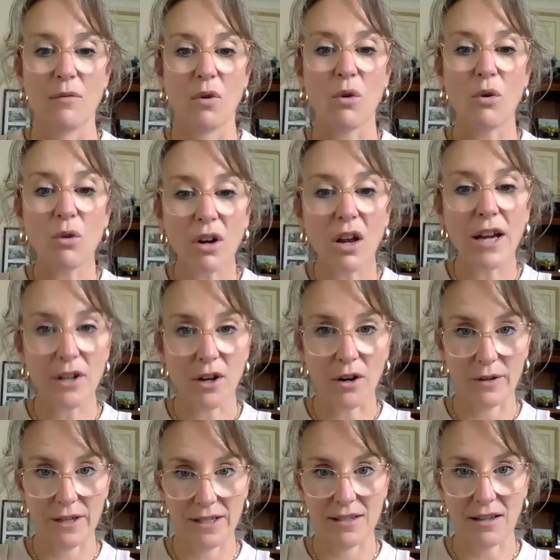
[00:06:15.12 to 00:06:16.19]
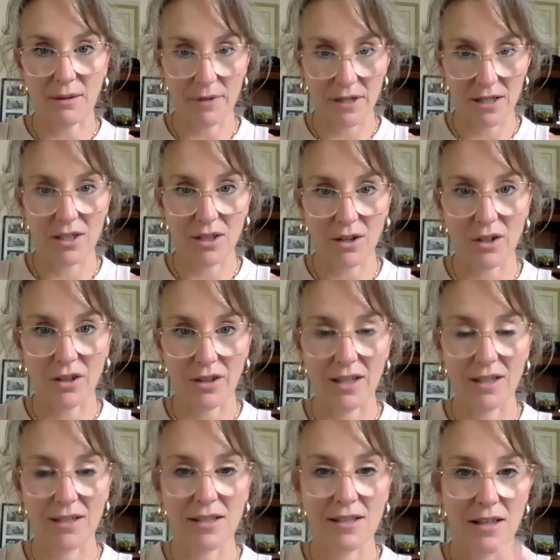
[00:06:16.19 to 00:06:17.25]
All I know is I'm going to tell you
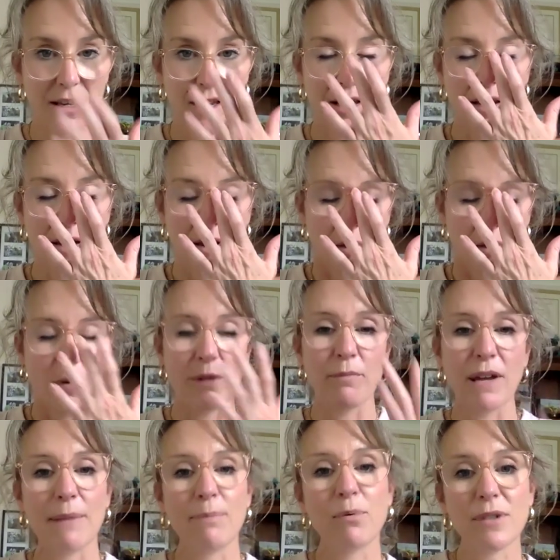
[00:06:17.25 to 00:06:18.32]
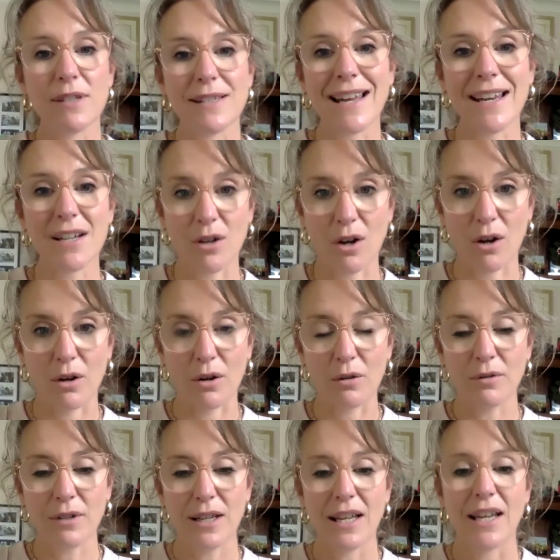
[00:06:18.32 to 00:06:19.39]
this. When people say no,
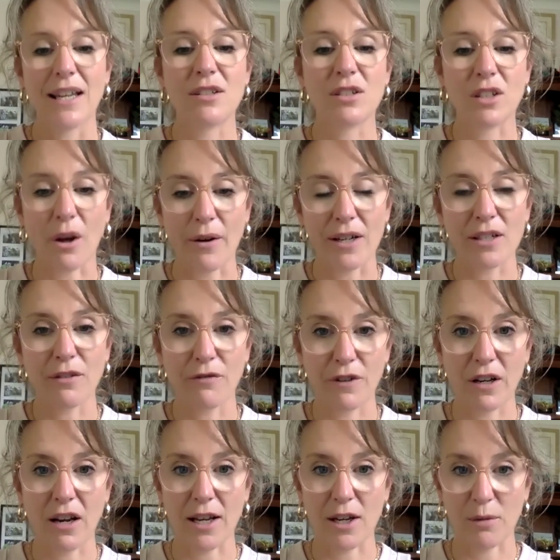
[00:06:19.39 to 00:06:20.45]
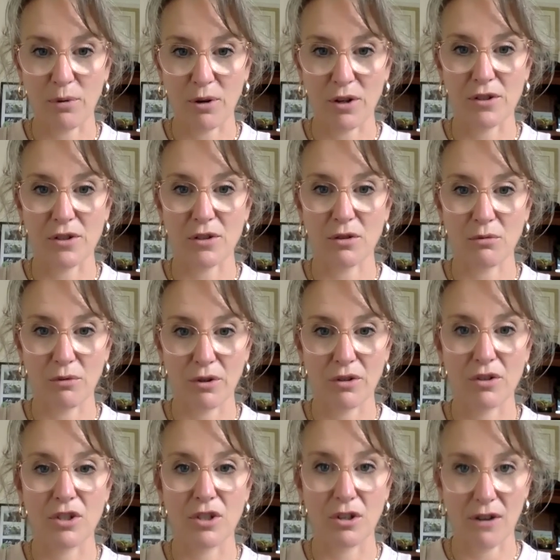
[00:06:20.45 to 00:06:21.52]
it's going to feel like a personal wound
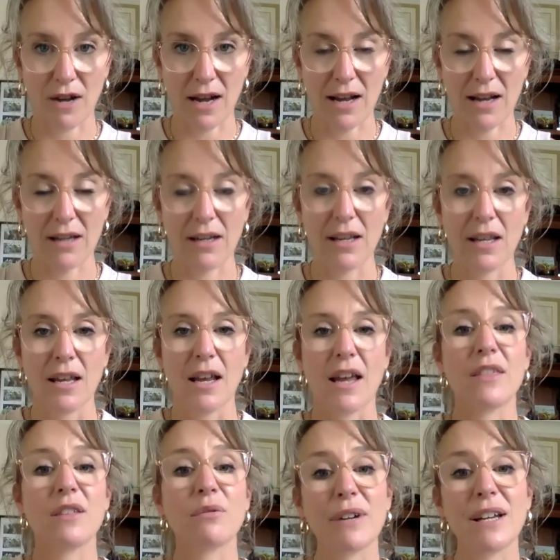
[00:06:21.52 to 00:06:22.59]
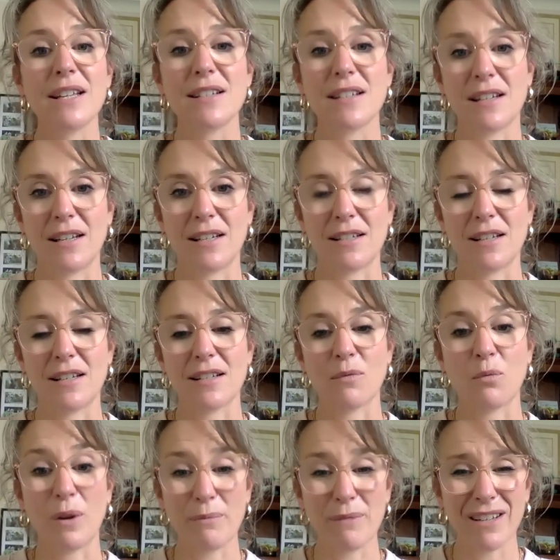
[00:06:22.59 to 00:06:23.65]
to your heart. And the reason is
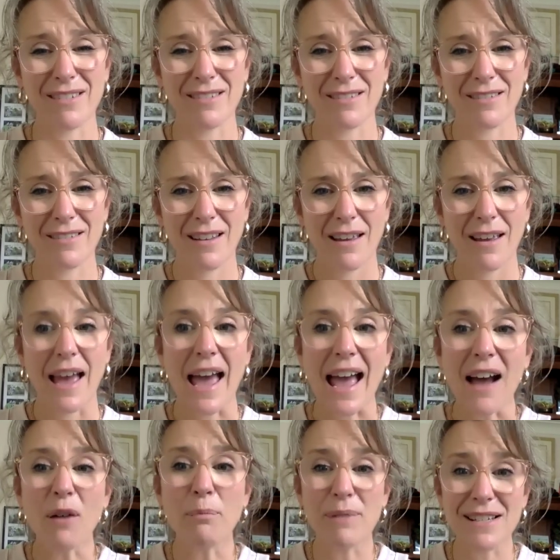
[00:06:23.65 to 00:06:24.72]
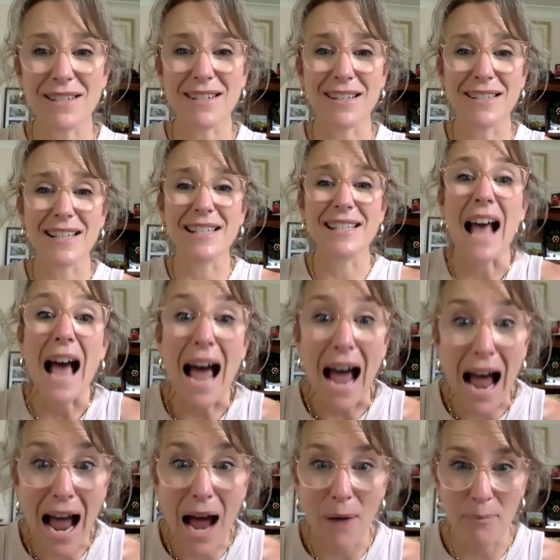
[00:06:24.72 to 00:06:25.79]
women, our businesses
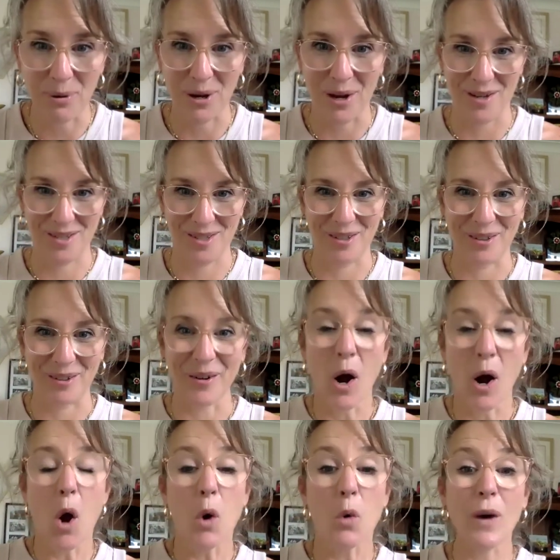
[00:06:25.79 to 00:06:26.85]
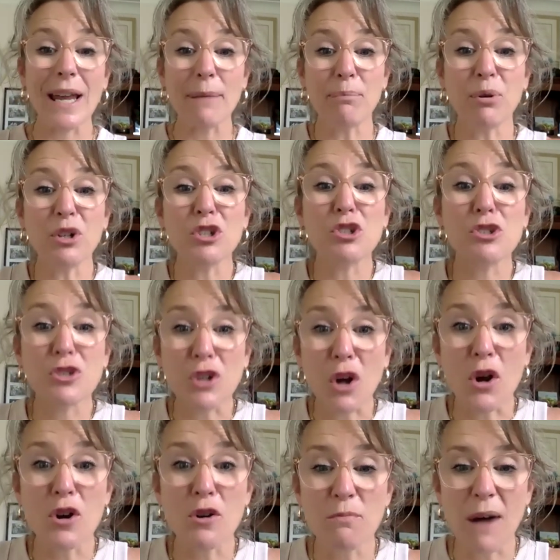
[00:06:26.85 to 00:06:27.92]
are personal. We put
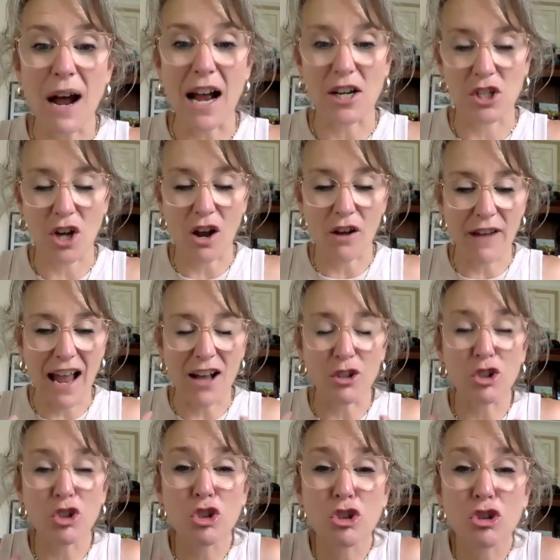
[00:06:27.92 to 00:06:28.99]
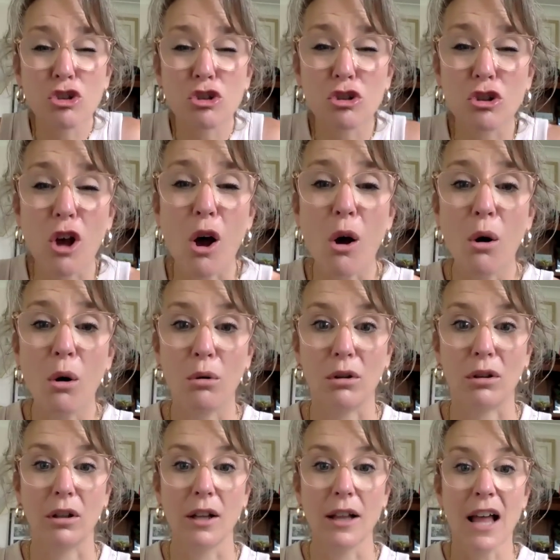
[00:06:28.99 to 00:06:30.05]
so much of our
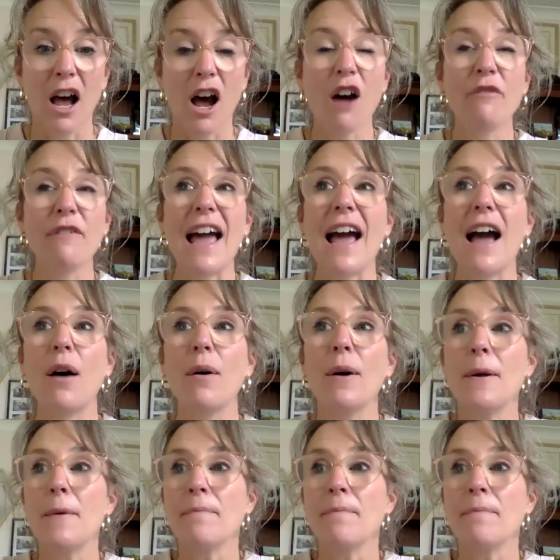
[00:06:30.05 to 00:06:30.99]
soul, of our